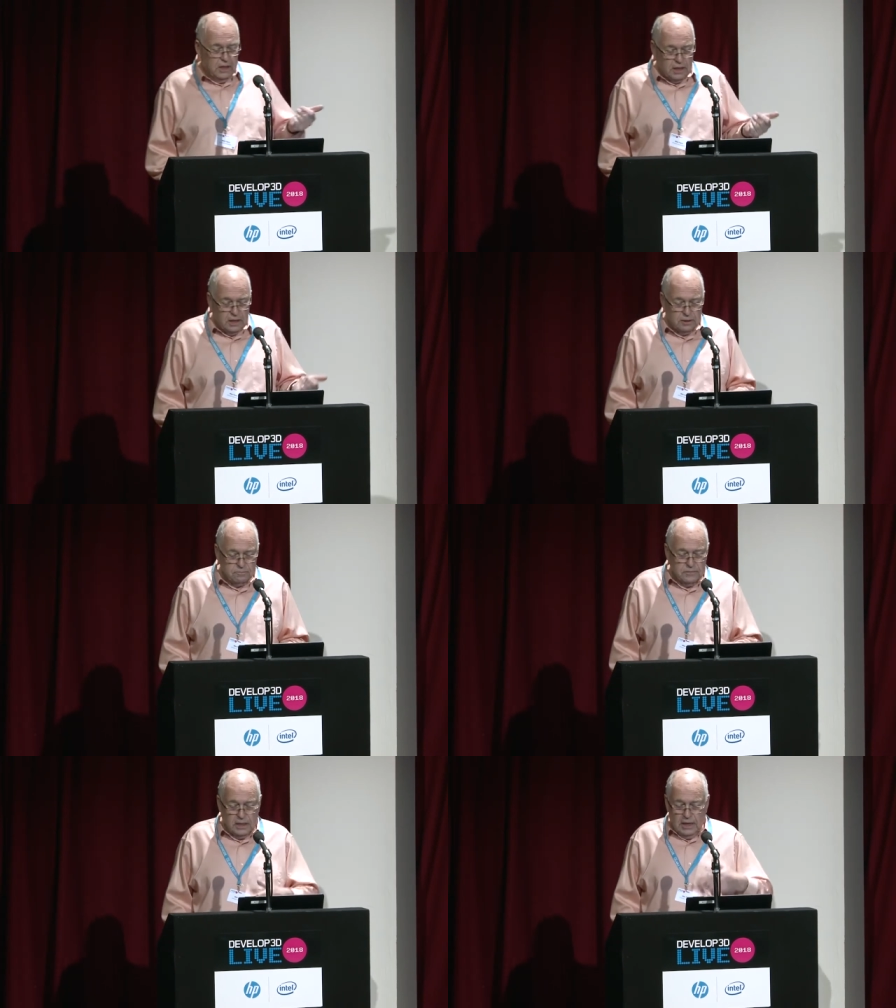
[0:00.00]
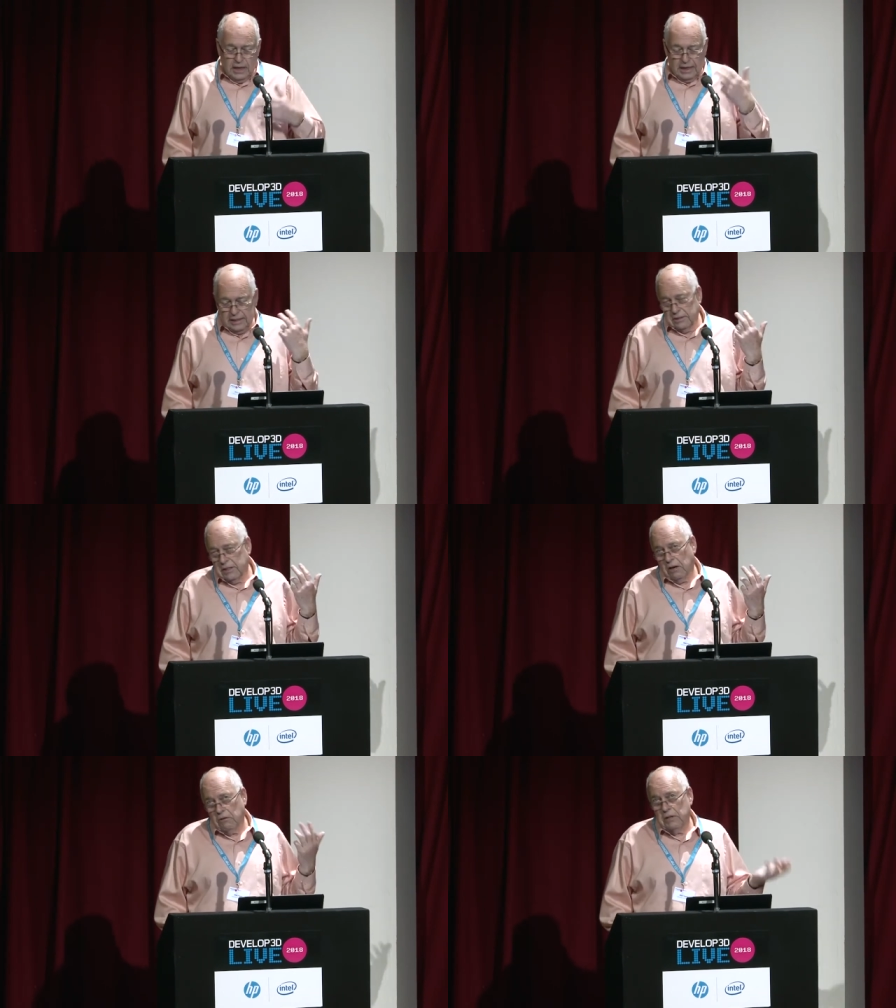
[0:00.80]
And
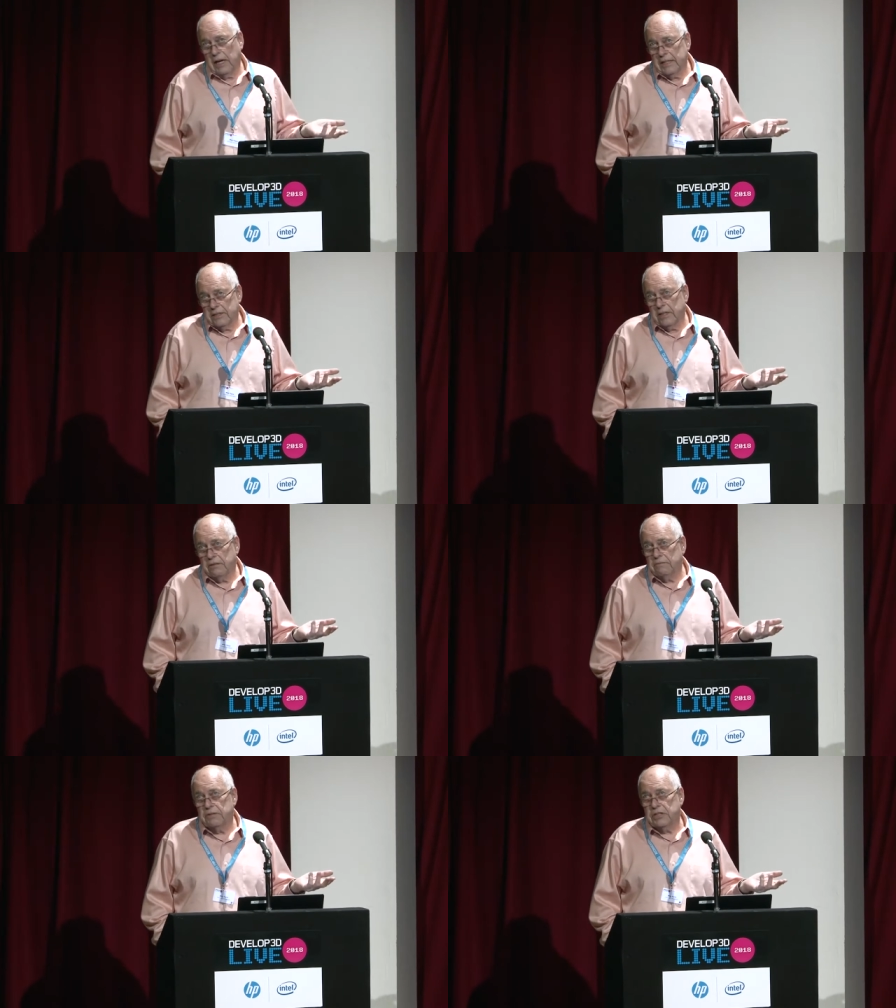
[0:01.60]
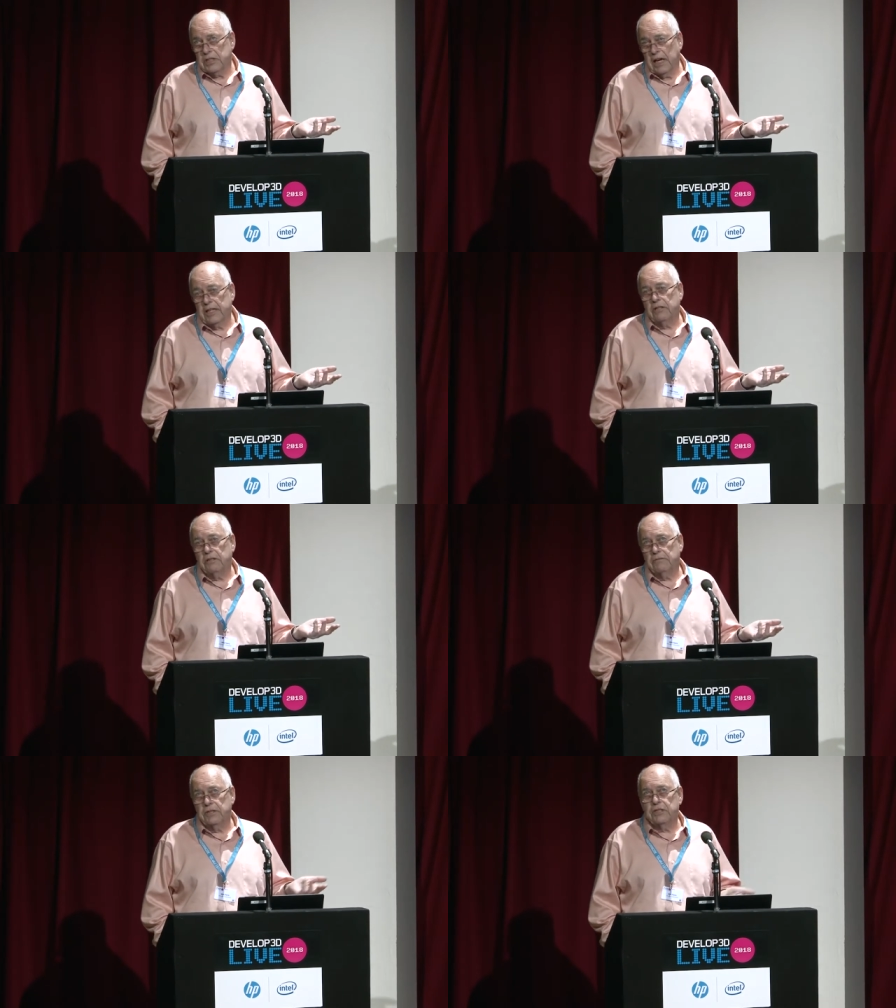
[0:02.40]
the whole idea of the
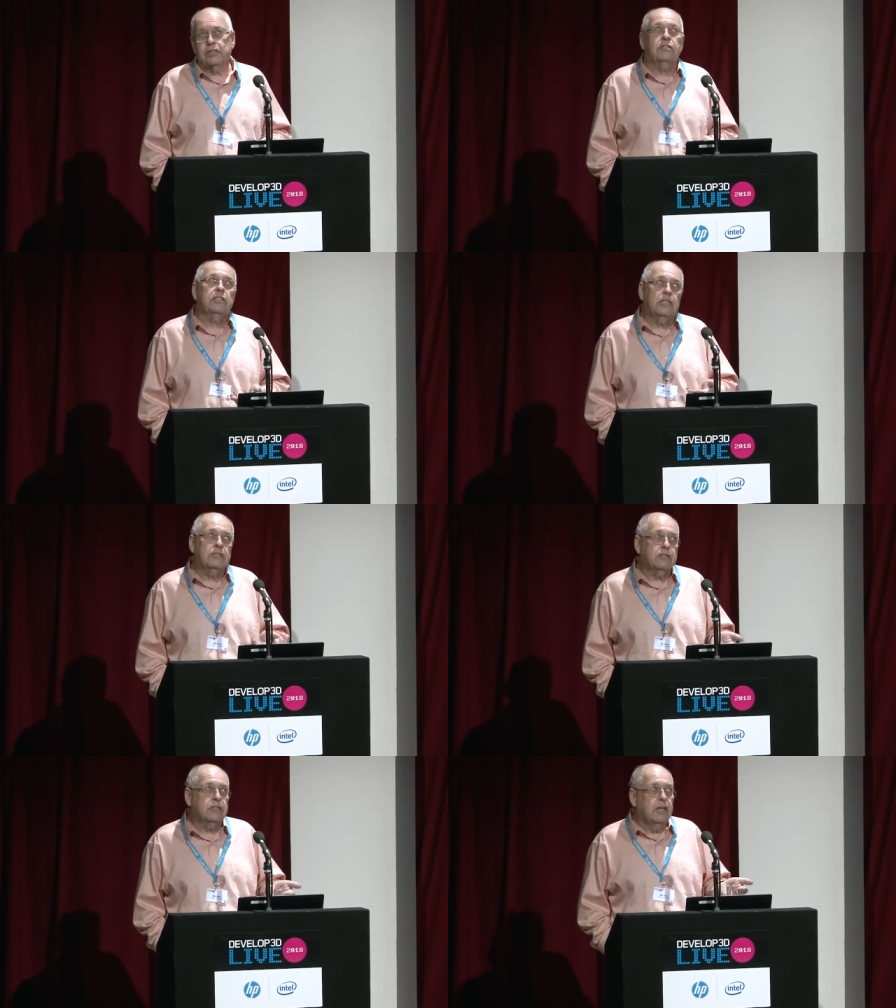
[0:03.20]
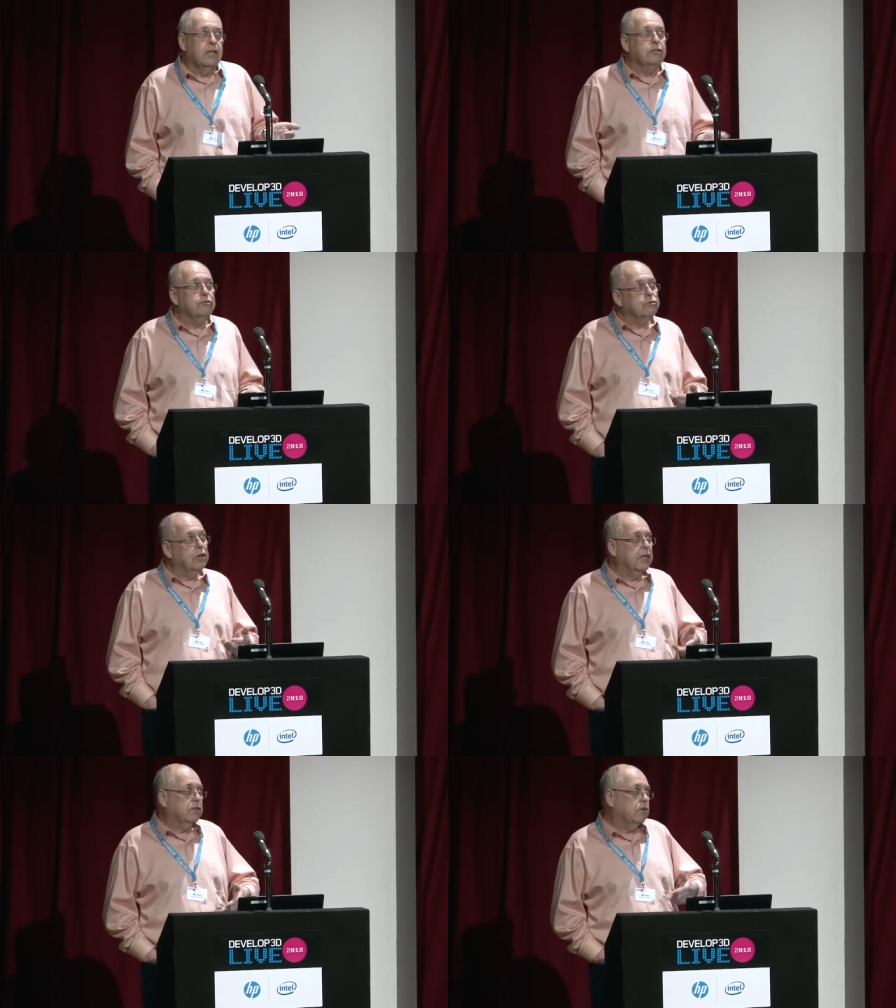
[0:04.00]
sign-off is you
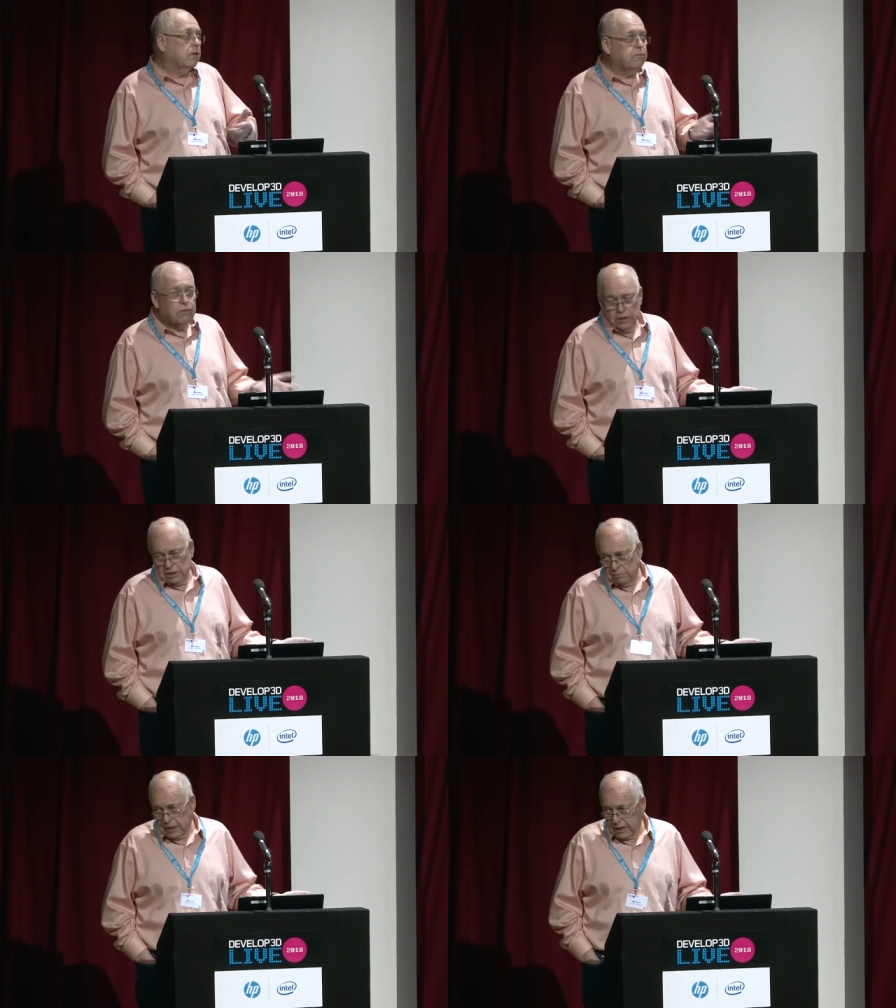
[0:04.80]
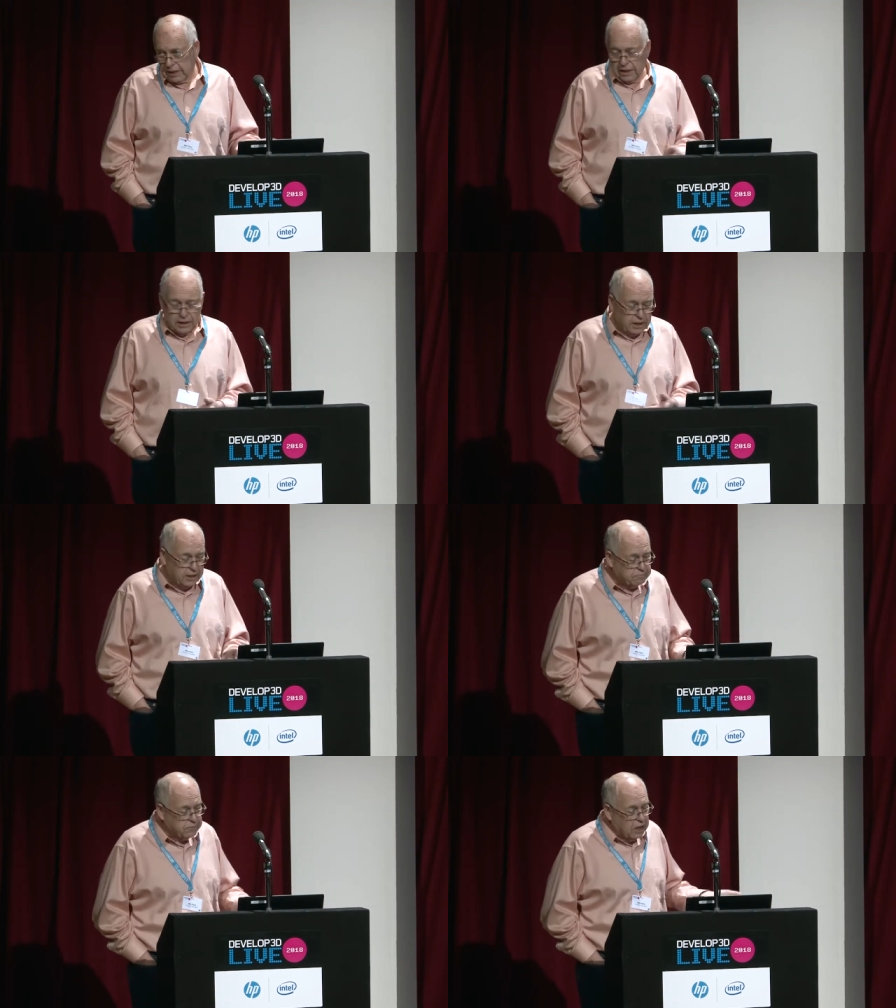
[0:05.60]
try to avoid making
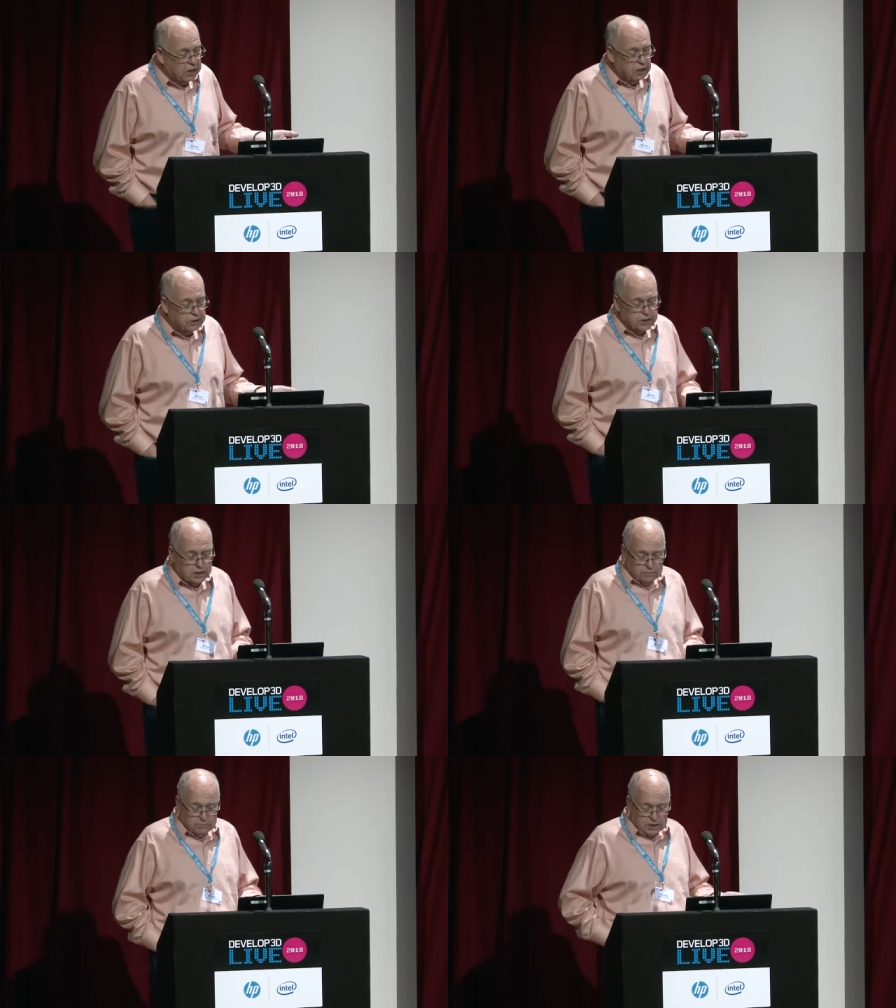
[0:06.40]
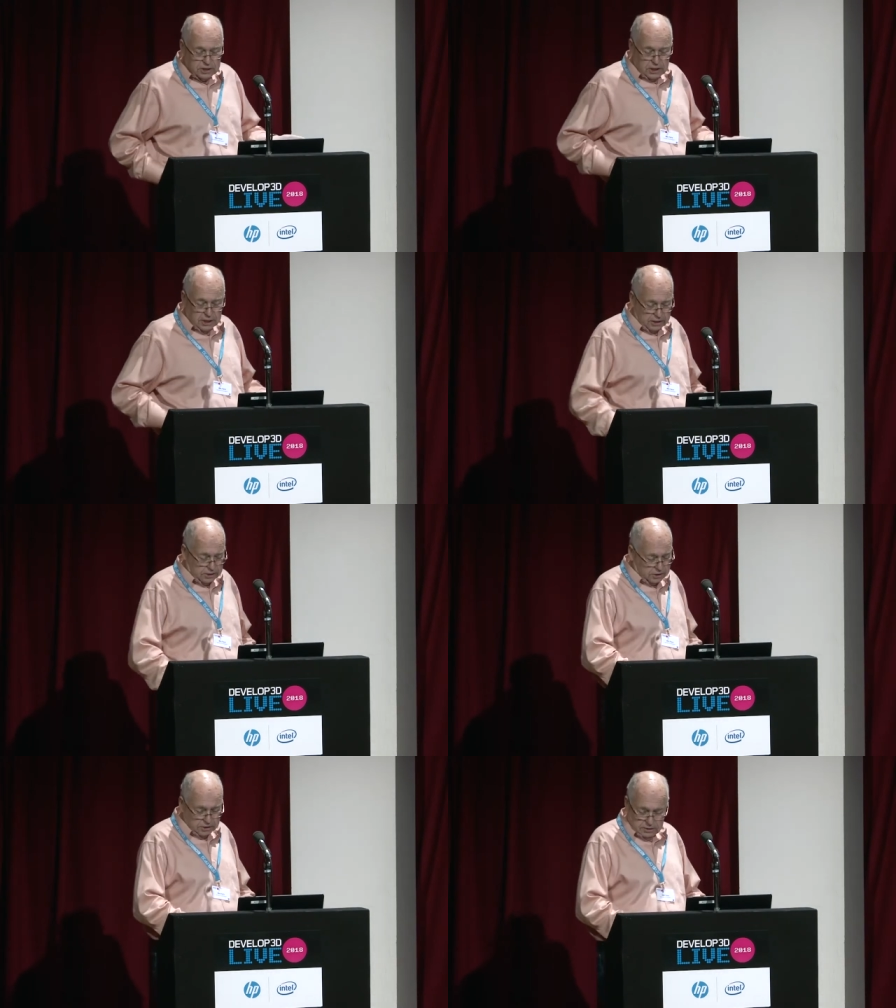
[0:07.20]
costly
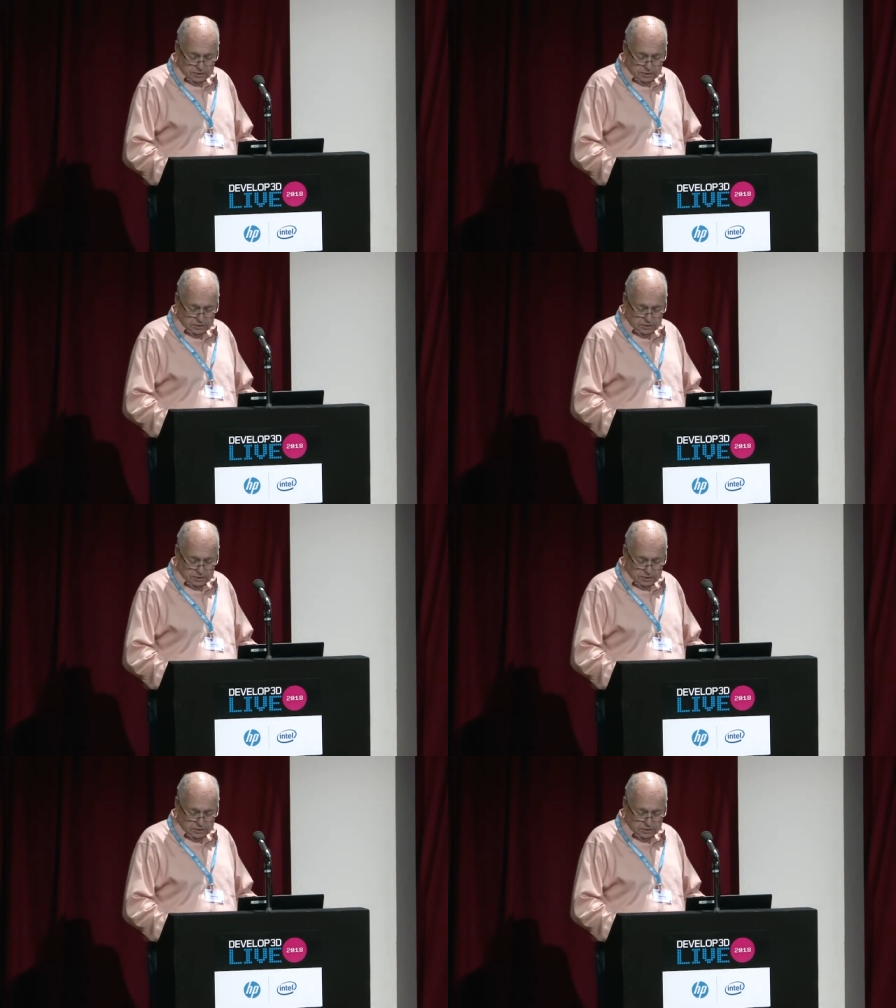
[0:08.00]
mistakes.